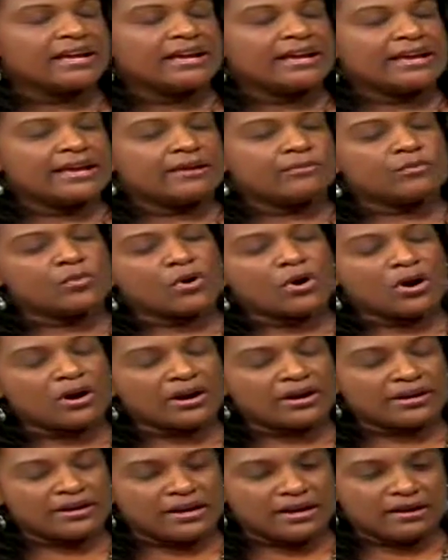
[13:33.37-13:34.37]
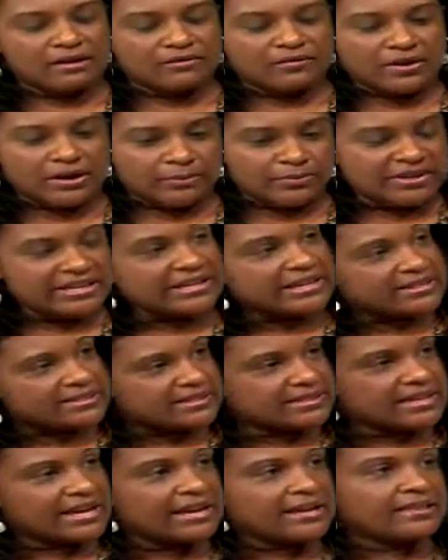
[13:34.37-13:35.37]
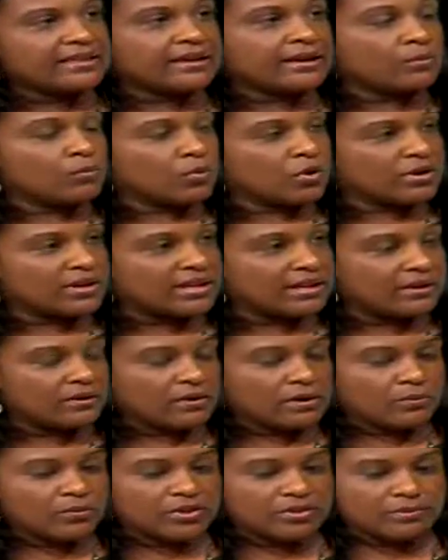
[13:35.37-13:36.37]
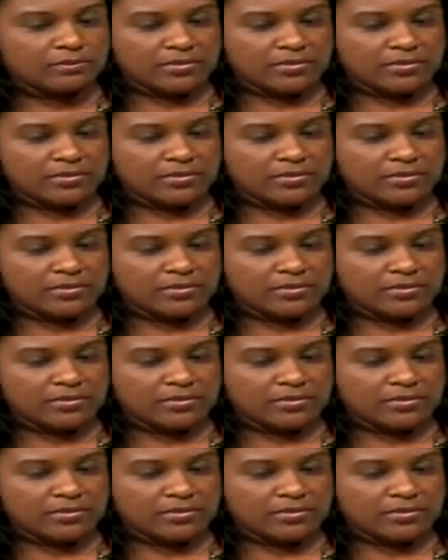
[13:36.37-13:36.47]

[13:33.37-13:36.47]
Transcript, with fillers: and part of a PSA that I'm working on with